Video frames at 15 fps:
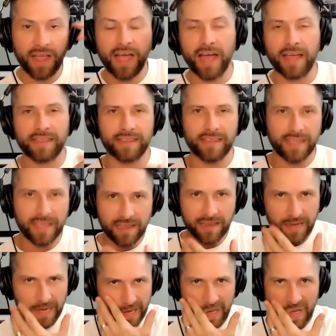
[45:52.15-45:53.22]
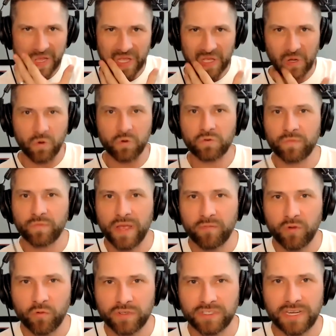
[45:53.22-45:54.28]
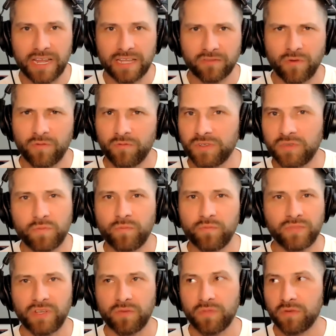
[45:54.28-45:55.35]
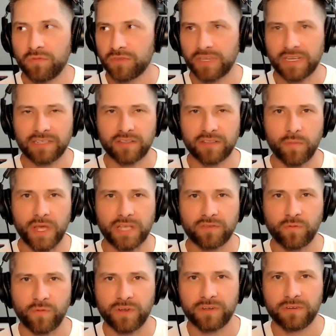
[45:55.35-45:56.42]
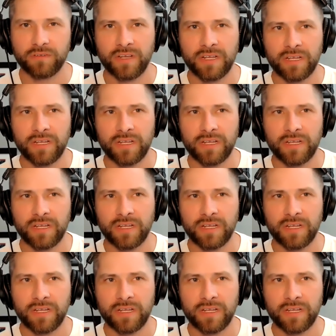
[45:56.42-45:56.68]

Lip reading: I think Goldmember was the next one, which some people say is the best one.